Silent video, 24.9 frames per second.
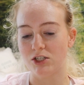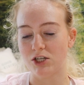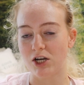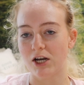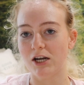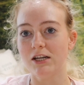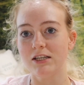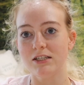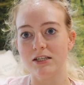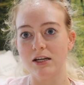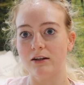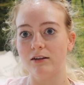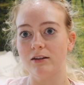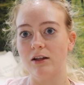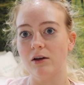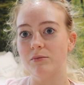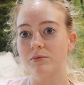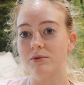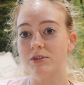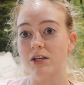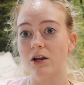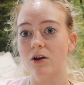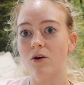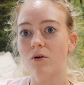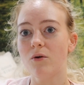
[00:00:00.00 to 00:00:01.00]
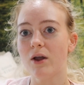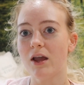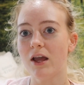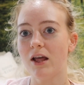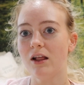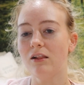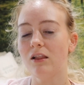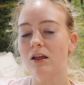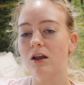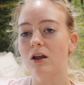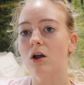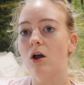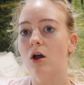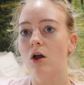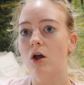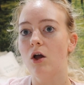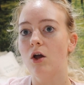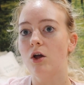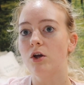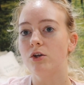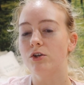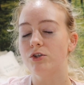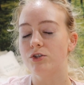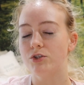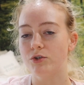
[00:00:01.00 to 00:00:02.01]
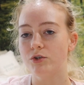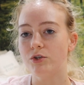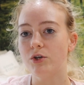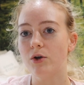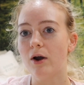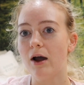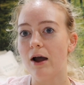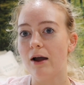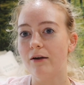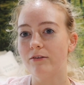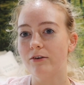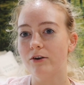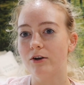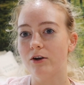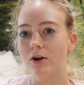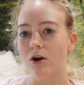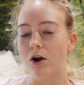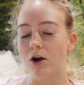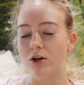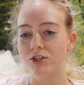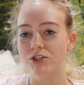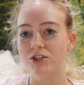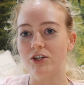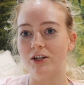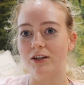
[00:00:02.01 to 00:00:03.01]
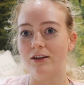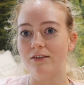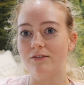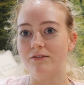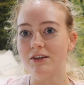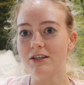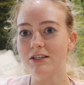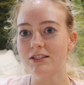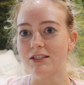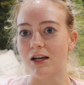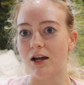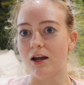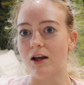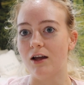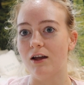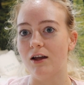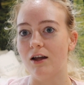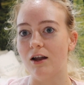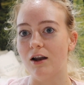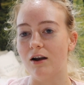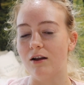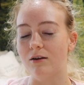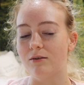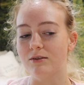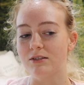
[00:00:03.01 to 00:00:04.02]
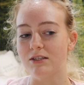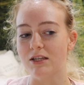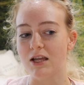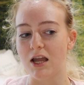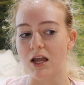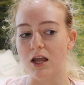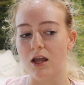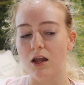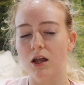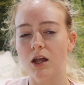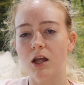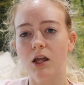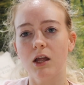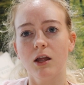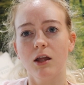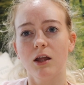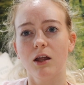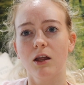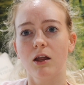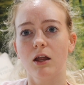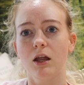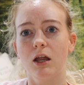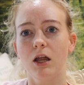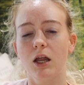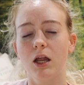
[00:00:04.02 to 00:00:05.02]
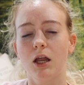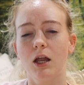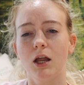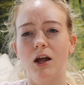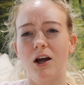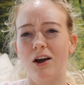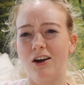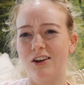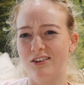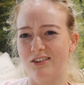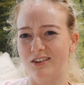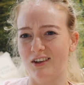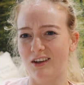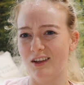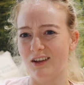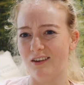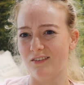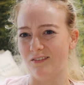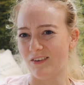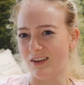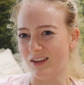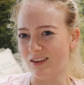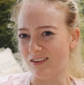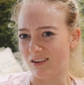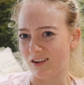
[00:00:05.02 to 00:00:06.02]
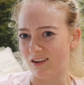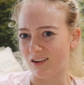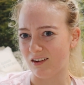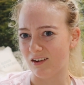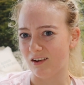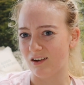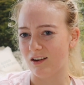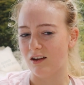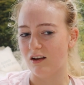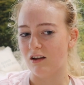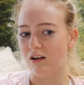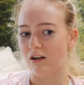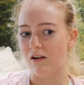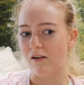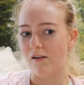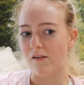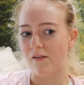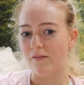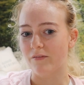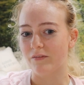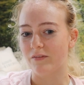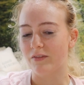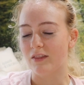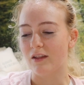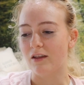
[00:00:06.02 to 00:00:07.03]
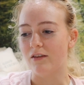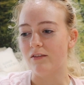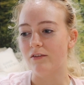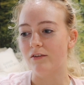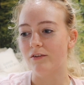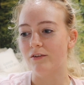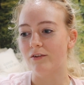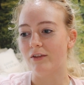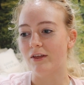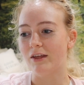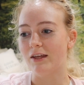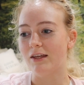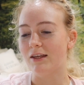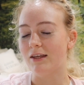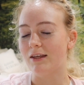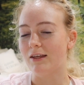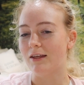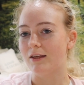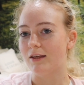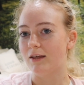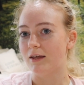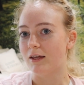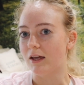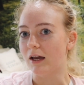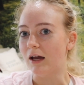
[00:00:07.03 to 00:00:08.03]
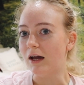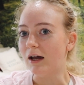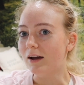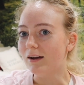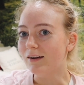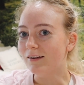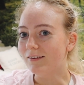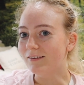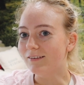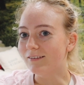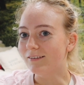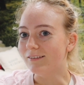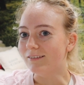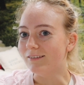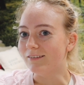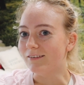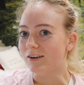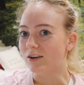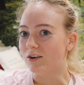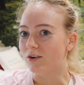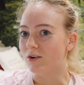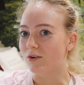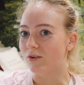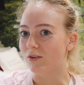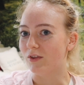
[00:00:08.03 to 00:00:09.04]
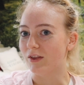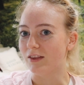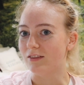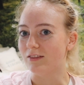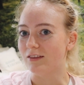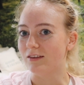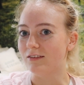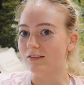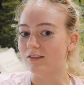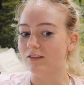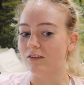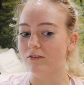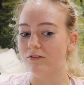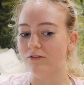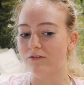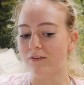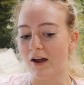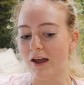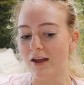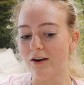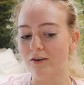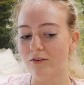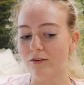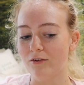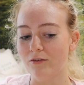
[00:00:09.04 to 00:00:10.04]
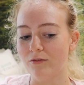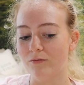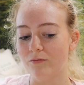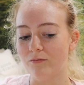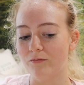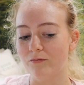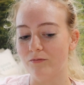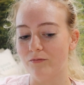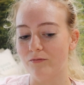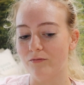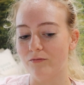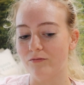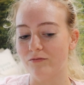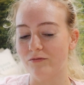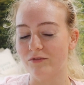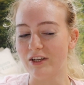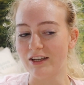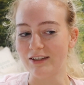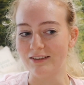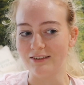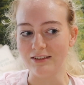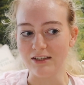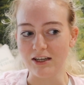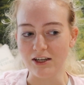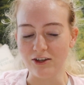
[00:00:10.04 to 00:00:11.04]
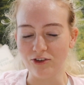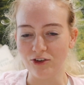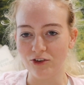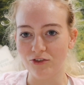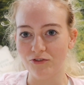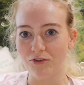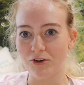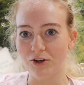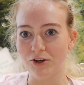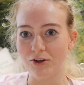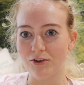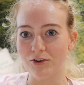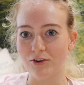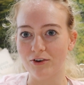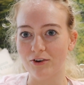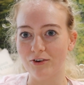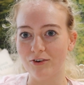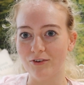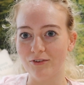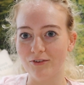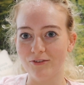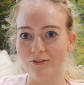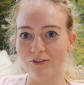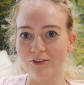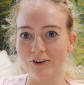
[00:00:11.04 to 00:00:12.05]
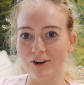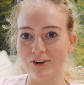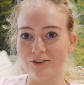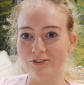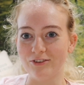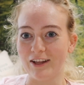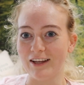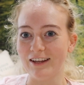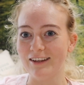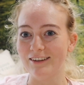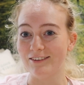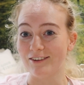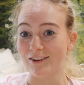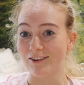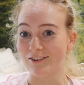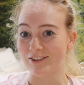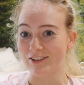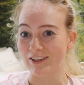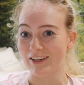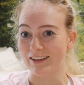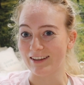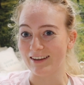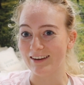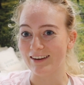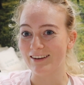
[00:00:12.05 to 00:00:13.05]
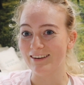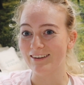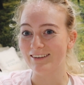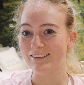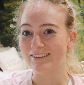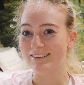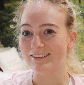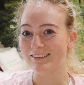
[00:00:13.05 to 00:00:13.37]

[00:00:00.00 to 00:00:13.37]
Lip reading: Chinese airline was like, okay, like, so you have your Australian visa? And I was like, Australian visa? And they're like, yeah, you're like the final destination for your flight is Australia?